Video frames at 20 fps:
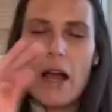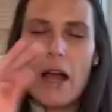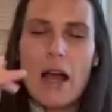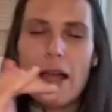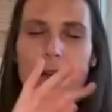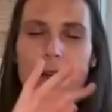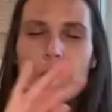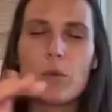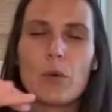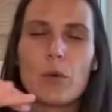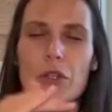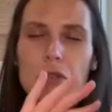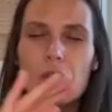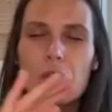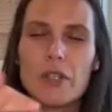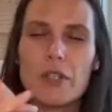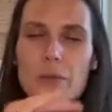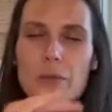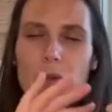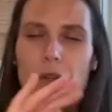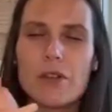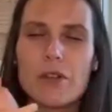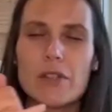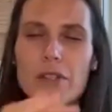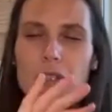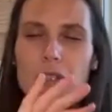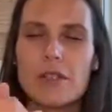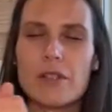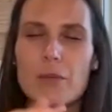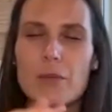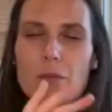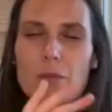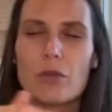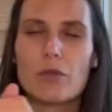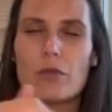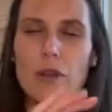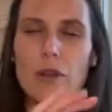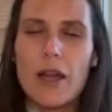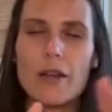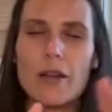I don't want to experience
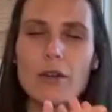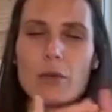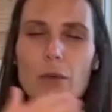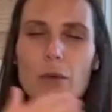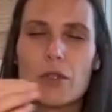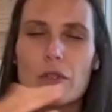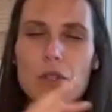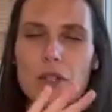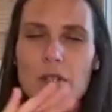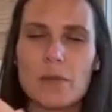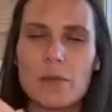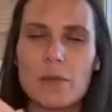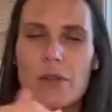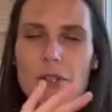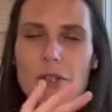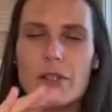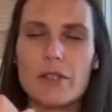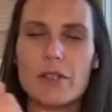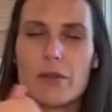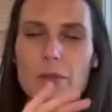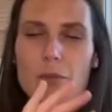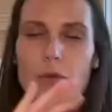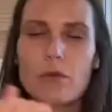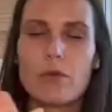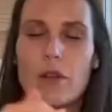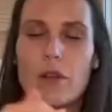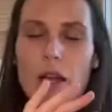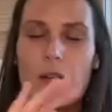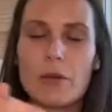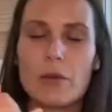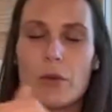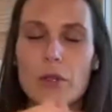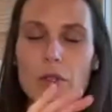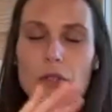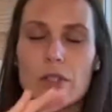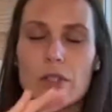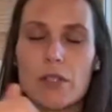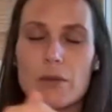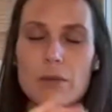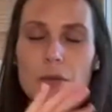disapproval. I don't want to experience disapproval. I don't want
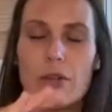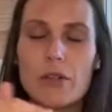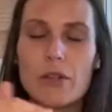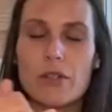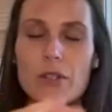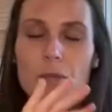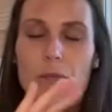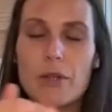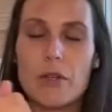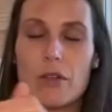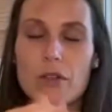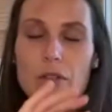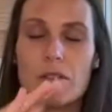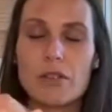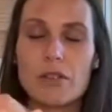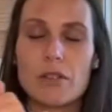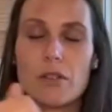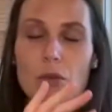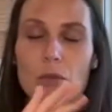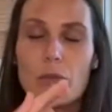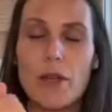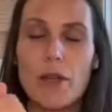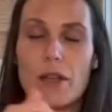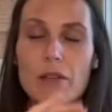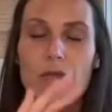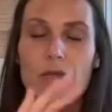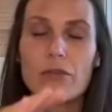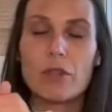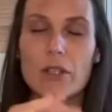to experience it because it's so painful.